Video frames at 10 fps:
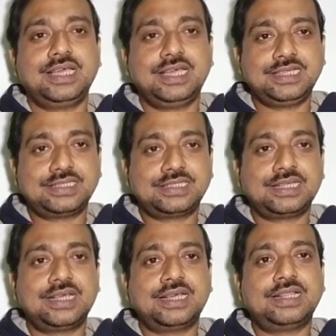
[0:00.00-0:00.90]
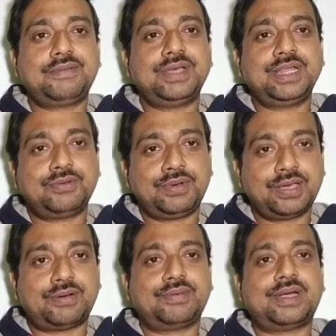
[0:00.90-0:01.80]
is the very way
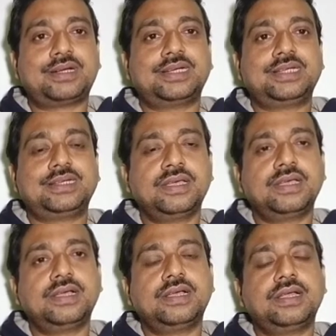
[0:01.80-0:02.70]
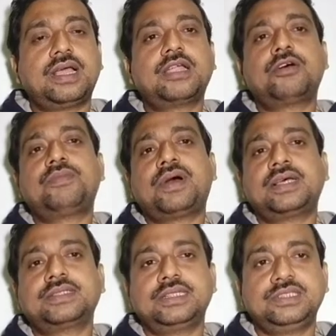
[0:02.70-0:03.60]
of learning. None of
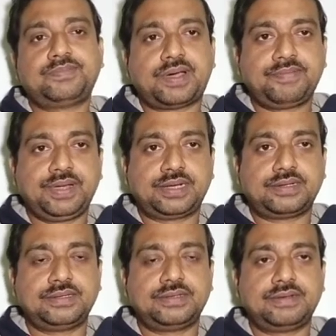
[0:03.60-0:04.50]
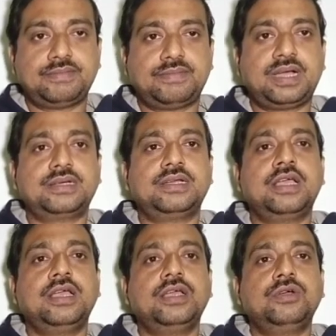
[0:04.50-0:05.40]
us is perfect, but
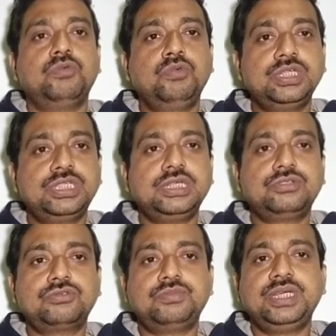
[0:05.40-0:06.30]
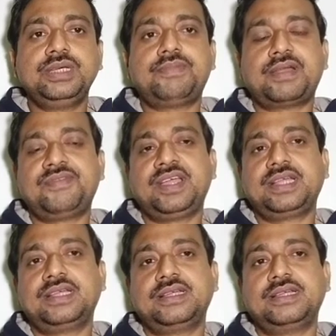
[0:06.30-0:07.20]
wishing to be
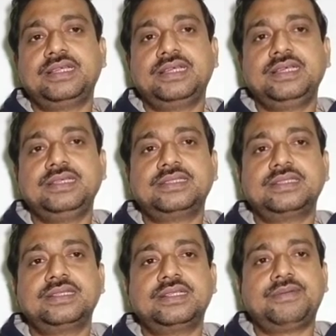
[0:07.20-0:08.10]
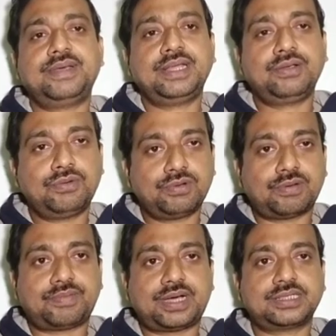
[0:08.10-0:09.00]
perfect is the very goal
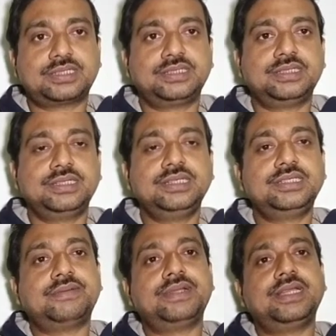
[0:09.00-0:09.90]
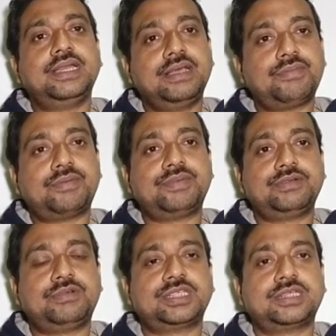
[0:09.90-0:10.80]
of us, is the very name of
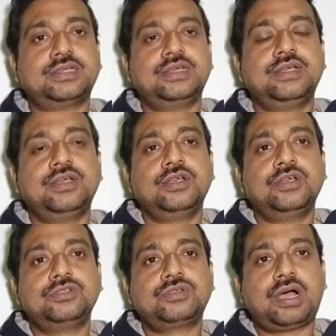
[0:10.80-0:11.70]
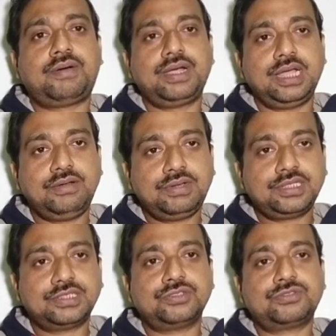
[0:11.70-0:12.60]
education. So our
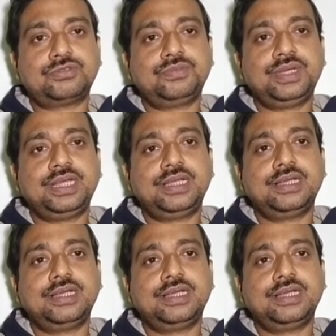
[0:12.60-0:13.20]
education should be,